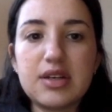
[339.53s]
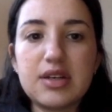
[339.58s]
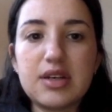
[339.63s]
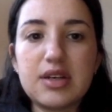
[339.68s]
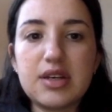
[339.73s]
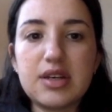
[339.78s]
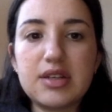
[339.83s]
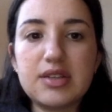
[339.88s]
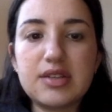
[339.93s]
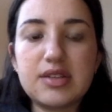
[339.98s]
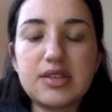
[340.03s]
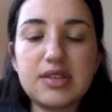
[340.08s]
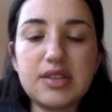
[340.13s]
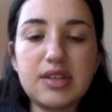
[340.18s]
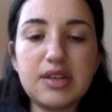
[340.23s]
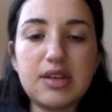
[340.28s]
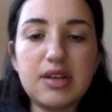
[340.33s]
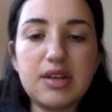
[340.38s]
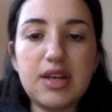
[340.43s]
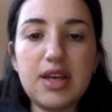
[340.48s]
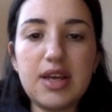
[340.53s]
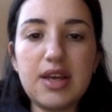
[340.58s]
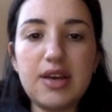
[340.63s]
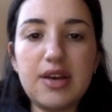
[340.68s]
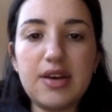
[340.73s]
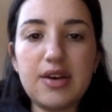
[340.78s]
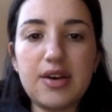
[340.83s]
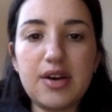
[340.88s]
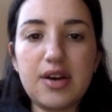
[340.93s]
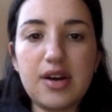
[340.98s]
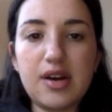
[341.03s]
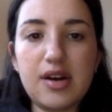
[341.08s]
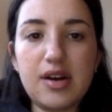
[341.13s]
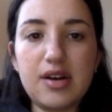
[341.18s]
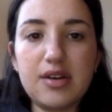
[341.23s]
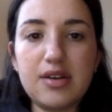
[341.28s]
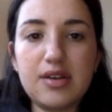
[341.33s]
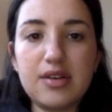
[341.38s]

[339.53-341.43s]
see and hear